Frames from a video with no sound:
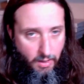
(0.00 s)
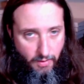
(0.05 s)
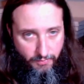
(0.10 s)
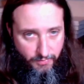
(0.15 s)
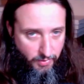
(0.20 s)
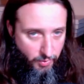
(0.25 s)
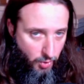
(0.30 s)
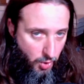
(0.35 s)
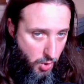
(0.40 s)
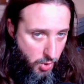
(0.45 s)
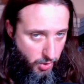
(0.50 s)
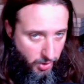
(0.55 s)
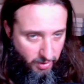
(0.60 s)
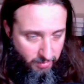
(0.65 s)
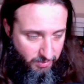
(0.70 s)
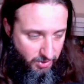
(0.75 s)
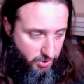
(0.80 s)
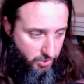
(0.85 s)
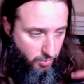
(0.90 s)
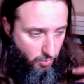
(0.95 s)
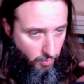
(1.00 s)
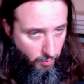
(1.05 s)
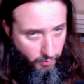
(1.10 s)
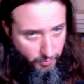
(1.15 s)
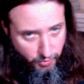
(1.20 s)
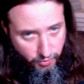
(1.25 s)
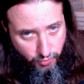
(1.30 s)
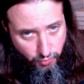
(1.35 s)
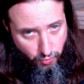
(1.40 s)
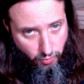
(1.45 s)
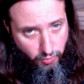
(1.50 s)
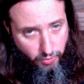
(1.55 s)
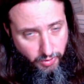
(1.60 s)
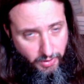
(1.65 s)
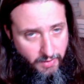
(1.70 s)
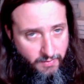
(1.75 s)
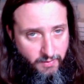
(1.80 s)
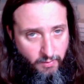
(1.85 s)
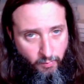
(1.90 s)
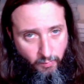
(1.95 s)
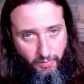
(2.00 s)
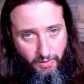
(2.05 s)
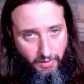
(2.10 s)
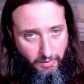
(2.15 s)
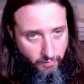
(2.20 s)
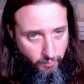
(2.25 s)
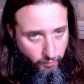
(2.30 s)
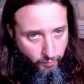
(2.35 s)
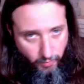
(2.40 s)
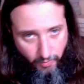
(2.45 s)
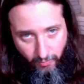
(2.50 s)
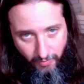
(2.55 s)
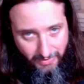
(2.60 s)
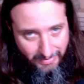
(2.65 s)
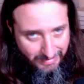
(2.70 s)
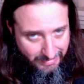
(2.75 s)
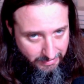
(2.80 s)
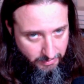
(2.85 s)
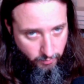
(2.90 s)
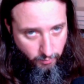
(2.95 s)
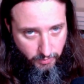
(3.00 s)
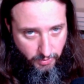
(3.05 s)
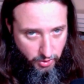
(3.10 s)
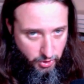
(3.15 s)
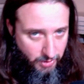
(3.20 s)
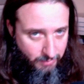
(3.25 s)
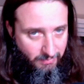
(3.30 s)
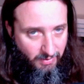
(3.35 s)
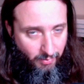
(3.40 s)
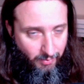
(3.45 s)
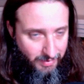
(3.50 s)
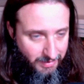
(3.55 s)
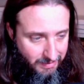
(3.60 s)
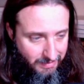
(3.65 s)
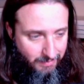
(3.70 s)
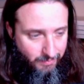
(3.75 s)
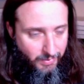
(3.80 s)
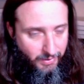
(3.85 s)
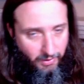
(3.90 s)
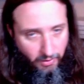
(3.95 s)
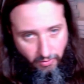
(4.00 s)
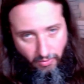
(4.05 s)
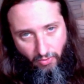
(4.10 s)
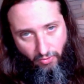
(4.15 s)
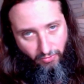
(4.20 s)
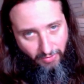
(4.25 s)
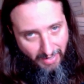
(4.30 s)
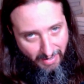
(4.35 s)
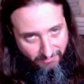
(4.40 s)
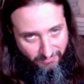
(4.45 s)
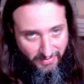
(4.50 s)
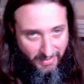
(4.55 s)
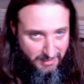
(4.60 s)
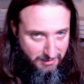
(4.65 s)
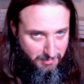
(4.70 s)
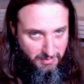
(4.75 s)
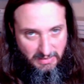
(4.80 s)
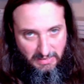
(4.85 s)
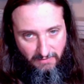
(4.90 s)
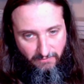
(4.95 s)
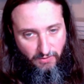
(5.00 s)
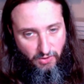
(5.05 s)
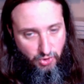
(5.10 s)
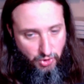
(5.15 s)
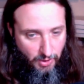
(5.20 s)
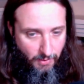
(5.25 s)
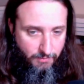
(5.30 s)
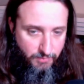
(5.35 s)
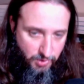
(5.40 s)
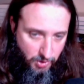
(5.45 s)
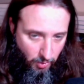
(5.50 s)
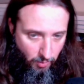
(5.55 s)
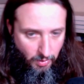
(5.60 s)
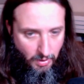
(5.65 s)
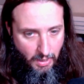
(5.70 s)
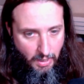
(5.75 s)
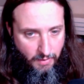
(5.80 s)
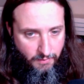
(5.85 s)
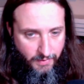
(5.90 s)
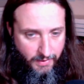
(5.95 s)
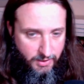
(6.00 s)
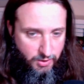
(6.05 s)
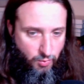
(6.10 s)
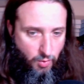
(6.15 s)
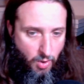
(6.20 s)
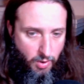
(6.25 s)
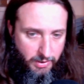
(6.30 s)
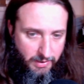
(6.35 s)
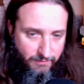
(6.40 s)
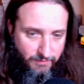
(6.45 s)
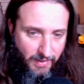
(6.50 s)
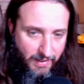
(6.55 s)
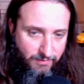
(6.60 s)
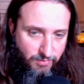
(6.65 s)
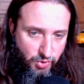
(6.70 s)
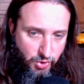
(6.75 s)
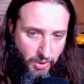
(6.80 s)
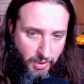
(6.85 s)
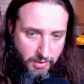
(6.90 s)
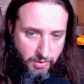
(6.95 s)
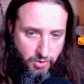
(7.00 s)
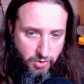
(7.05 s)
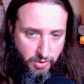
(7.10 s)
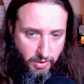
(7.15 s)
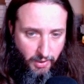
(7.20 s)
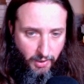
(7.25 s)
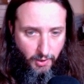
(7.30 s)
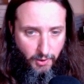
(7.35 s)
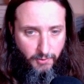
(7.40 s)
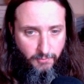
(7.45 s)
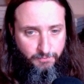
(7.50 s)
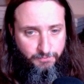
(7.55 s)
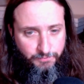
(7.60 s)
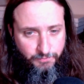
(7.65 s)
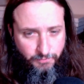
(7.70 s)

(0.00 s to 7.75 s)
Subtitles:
They're all going to be stored with the jeweler, and then when we need the gem that we need, we can go craft that specific gem. So nice quality of life change there.